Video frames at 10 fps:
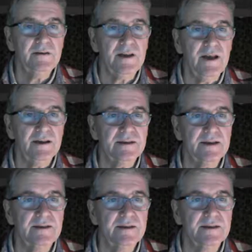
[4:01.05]
on that,
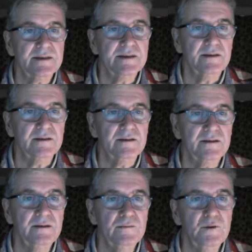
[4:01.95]
then the
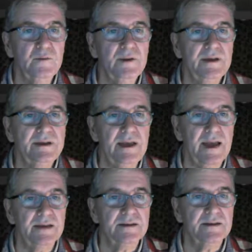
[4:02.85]
Sun will be
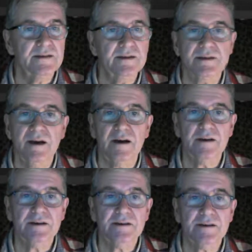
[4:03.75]
set to the
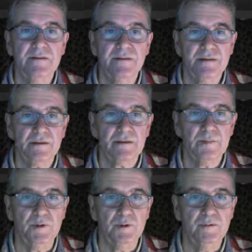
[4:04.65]
size of a soccer
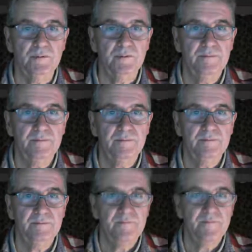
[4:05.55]
ball.
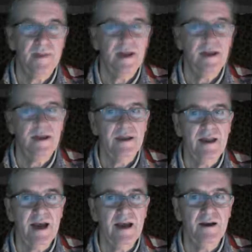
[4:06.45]

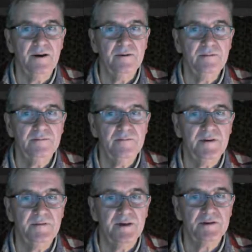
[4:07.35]
Now,
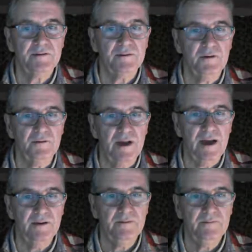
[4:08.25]
if I scroll
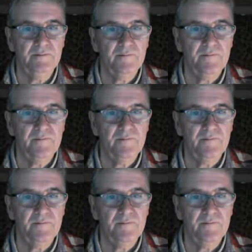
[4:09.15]
down,